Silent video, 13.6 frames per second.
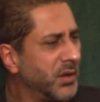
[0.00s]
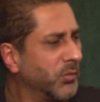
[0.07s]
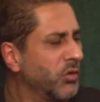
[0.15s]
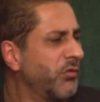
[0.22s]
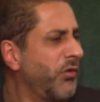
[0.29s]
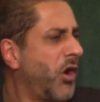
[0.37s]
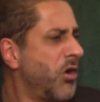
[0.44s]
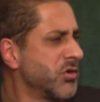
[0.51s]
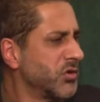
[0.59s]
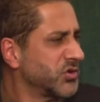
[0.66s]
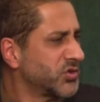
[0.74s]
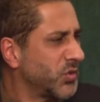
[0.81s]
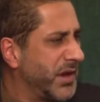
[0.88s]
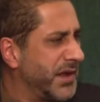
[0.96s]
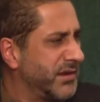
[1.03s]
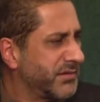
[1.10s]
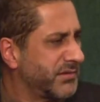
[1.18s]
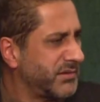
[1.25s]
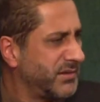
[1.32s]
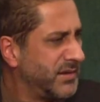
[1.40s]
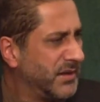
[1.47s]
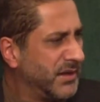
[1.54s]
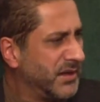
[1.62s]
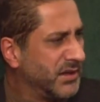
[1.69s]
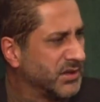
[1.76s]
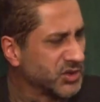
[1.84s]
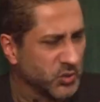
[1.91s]
Move on, O Zuhair.
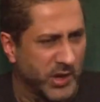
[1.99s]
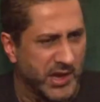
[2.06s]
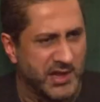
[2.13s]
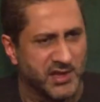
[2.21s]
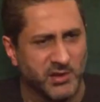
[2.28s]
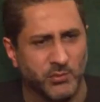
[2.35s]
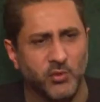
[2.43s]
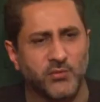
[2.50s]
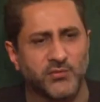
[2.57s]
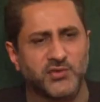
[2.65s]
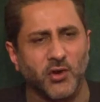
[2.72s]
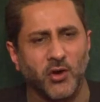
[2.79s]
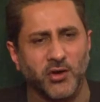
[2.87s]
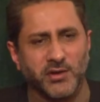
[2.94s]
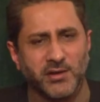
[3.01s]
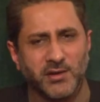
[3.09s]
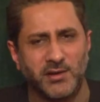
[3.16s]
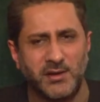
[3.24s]
Zuhair moves on.